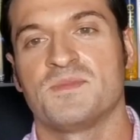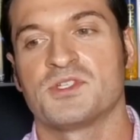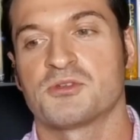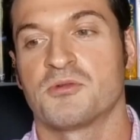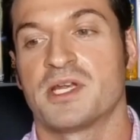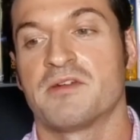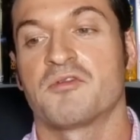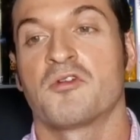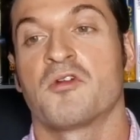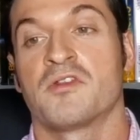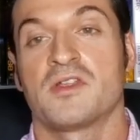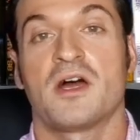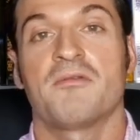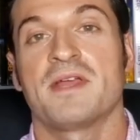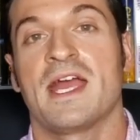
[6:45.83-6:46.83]
So whatever we
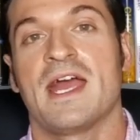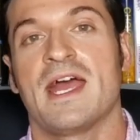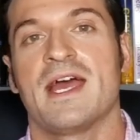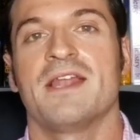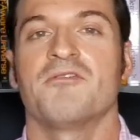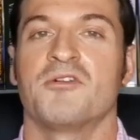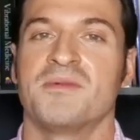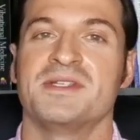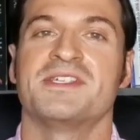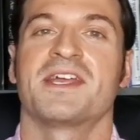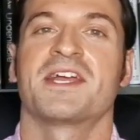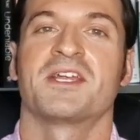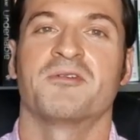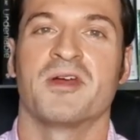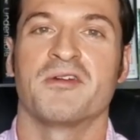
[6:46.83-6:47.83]
thought we had will be
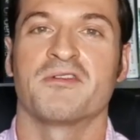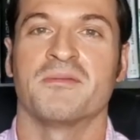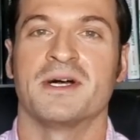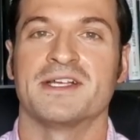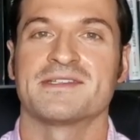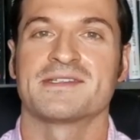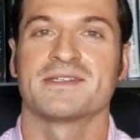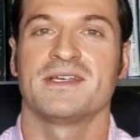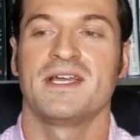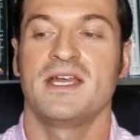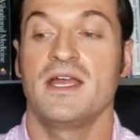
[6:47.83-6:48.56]
taken away from us.